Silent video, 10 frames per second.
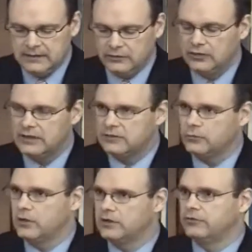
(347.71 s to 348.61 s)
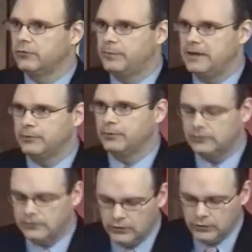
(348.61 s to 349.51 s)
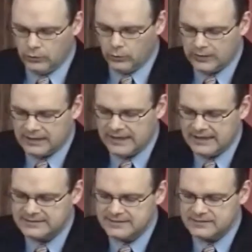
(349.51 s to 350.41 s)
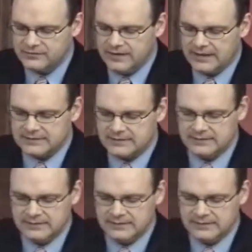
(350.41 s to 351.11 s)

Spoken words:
Look at the wonderful people who organized this event